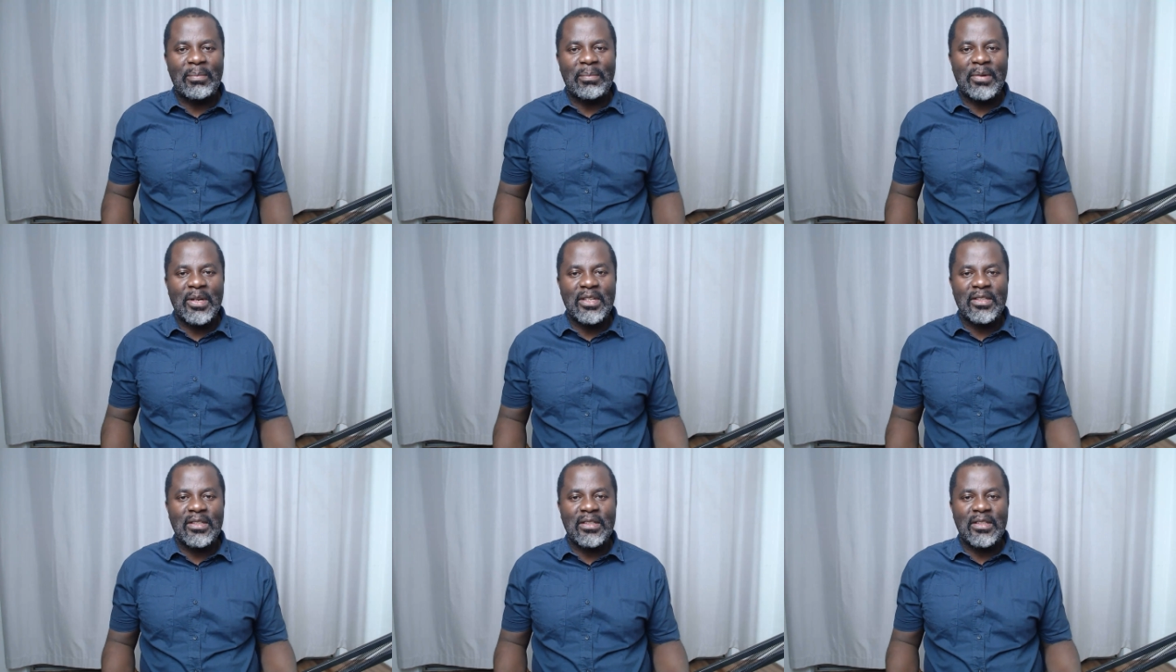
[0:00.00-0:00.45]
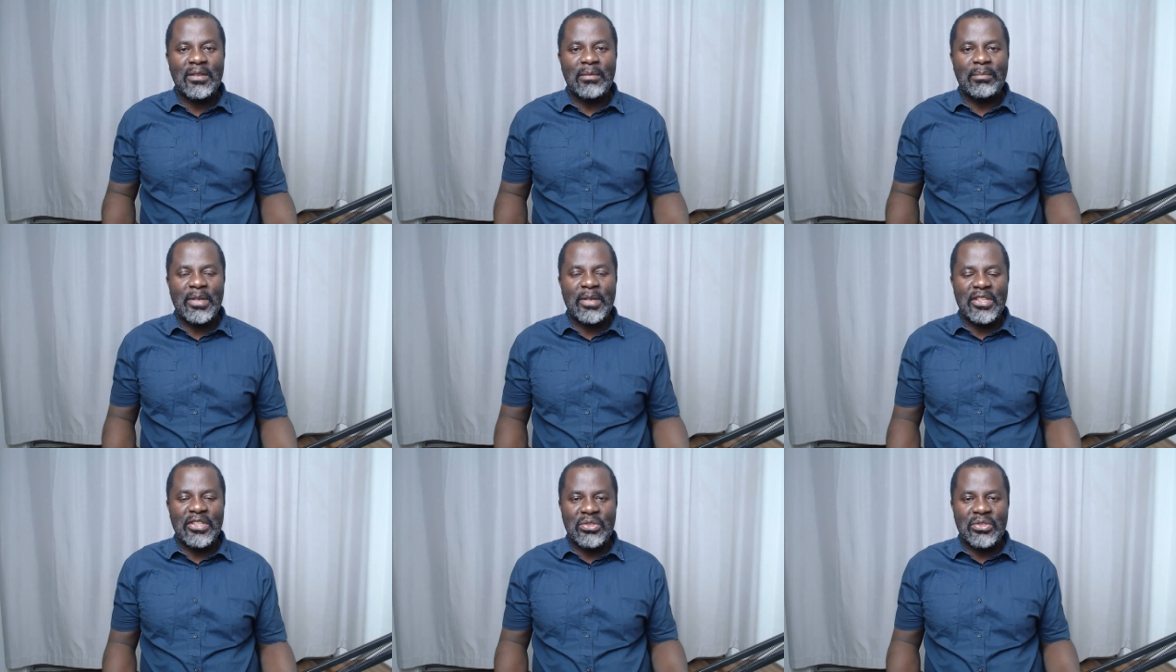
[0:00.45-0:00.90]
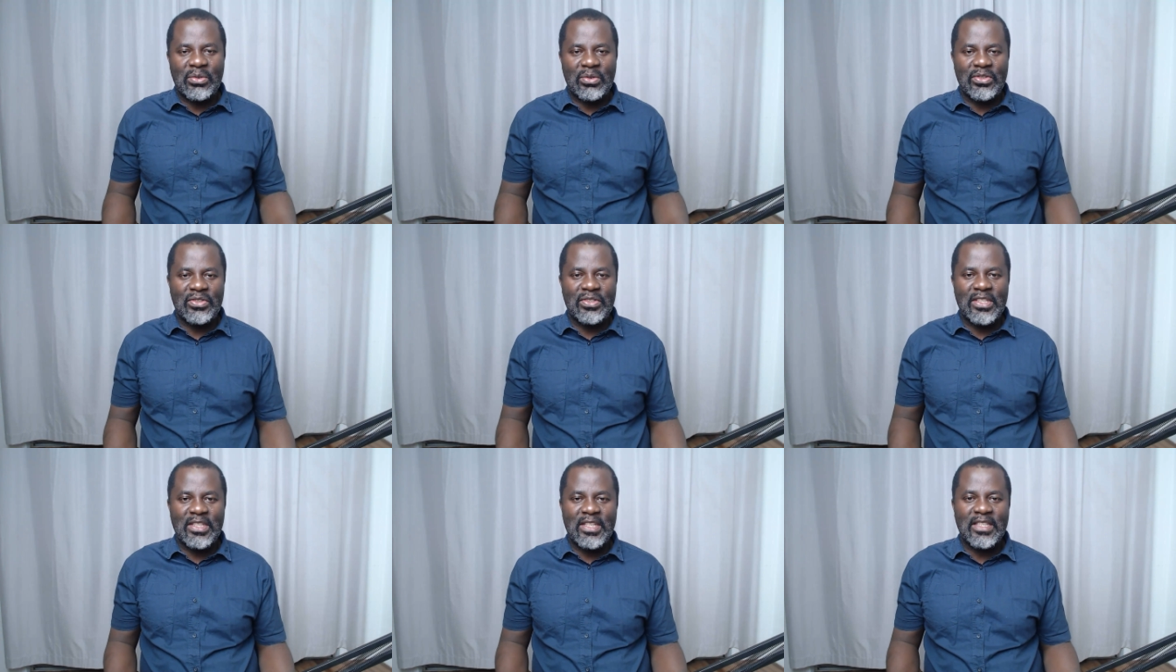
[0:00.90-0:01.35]
please
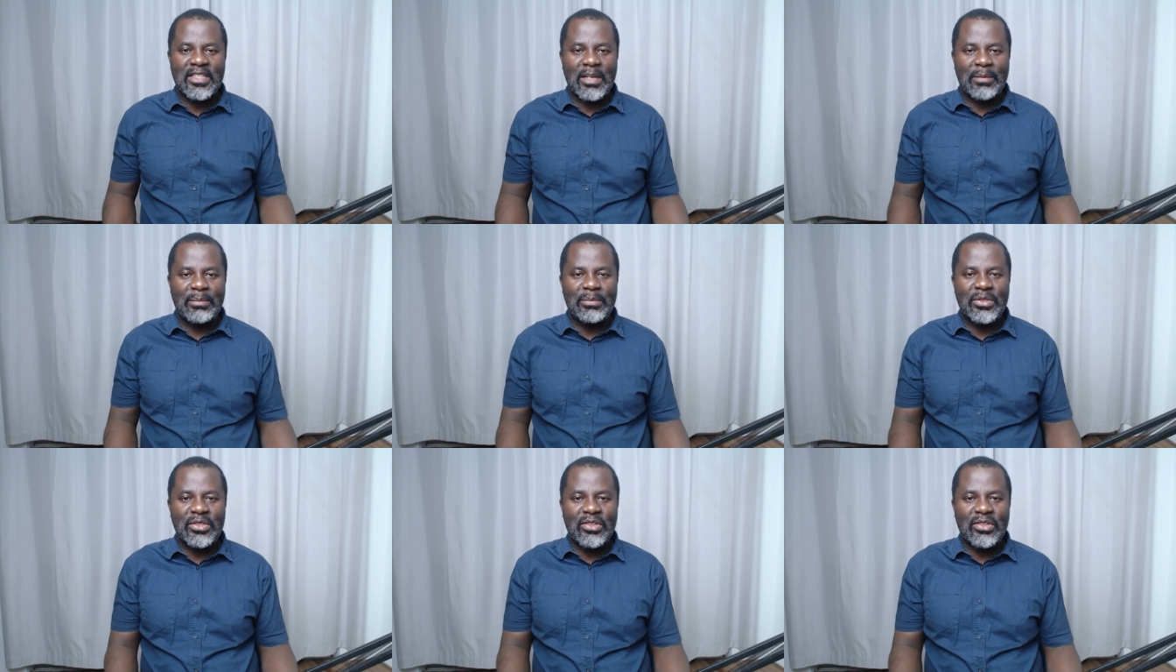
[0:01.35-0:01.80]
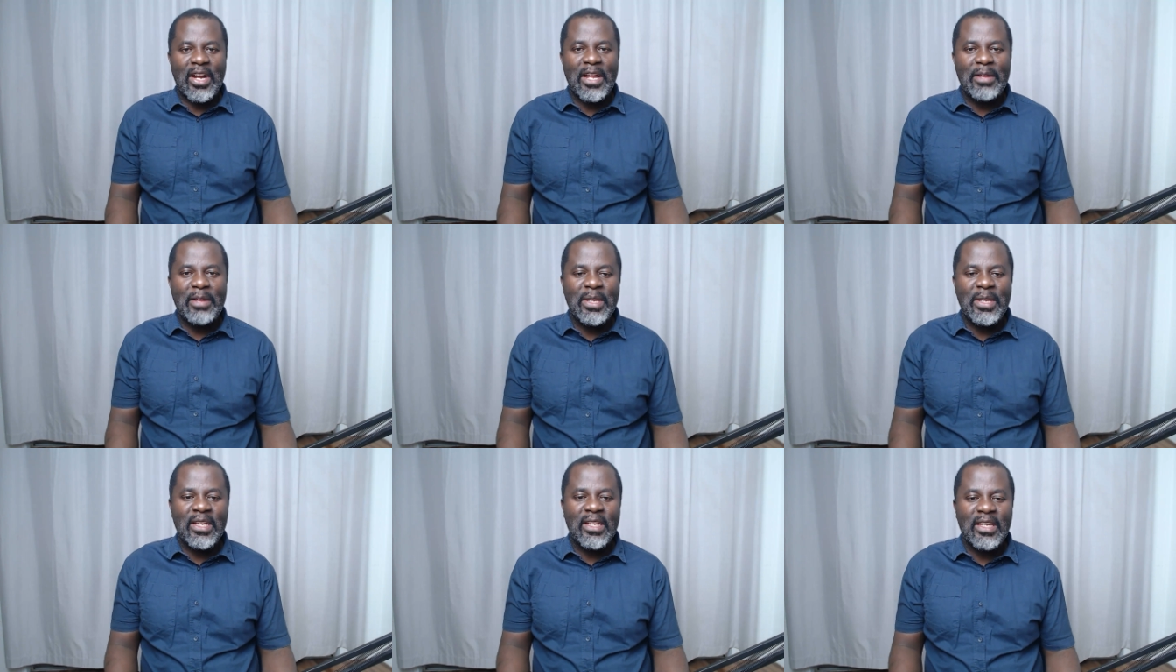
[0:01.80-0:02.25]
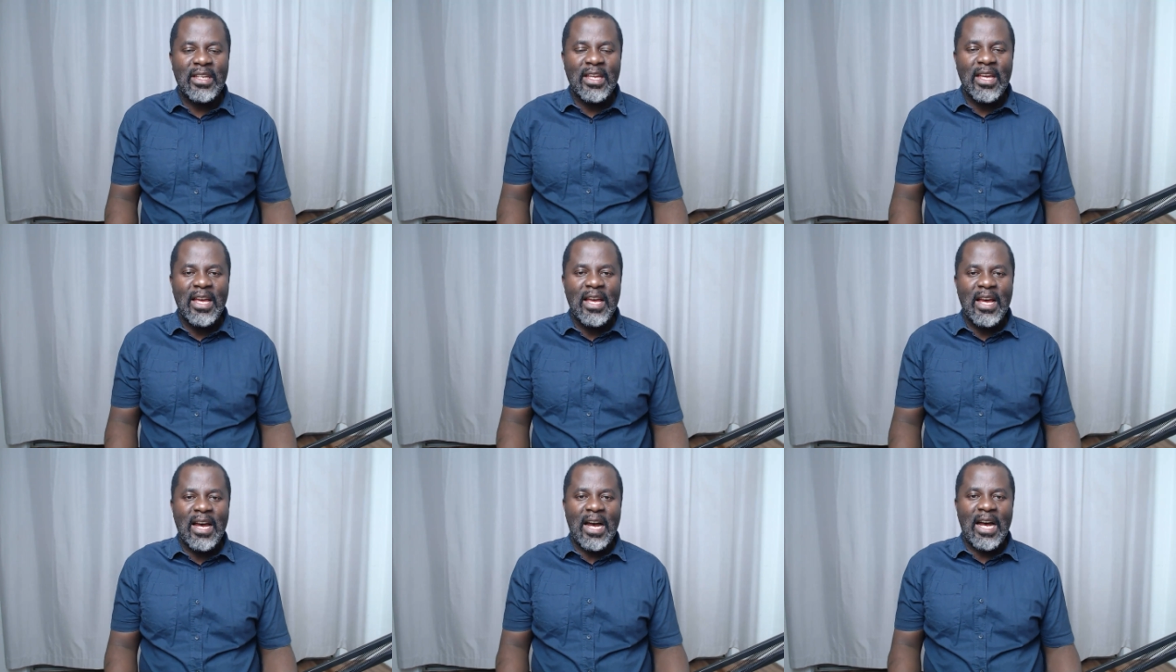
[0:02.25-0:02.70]
consider subscribing
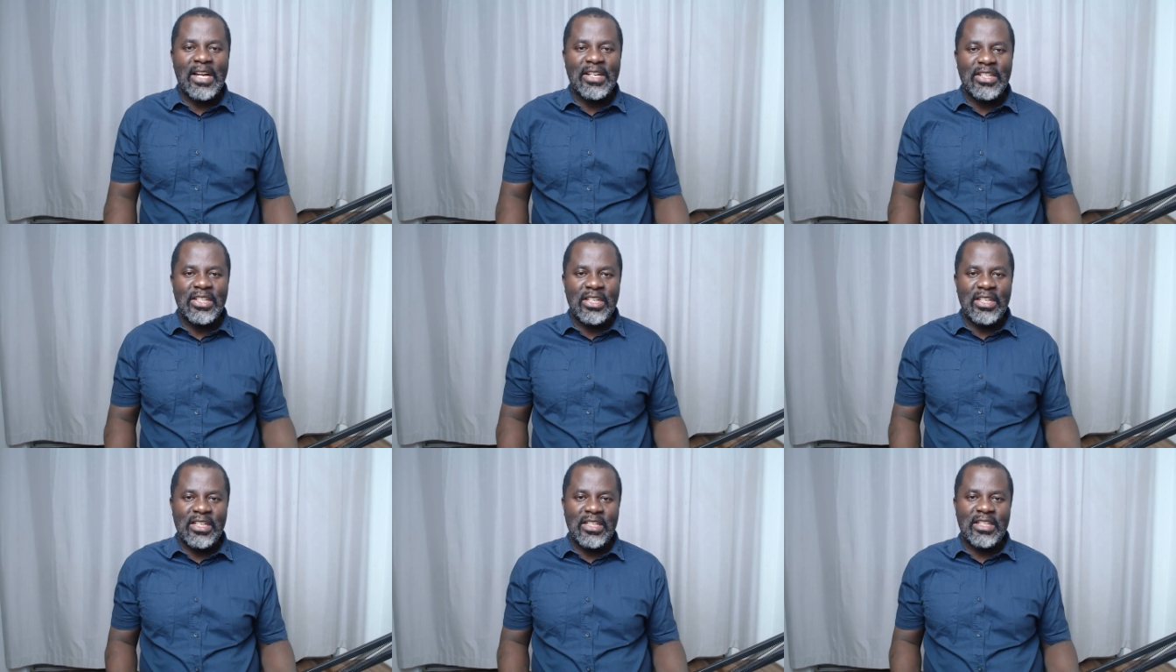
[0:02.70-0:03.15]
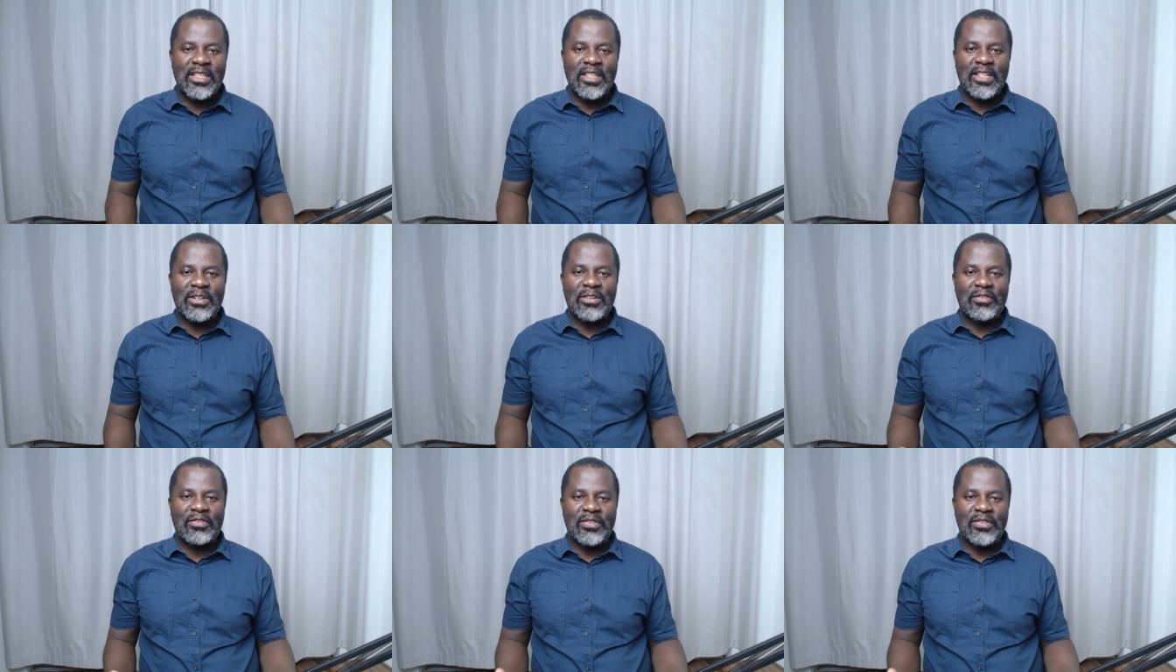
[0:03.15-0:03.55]
and hit the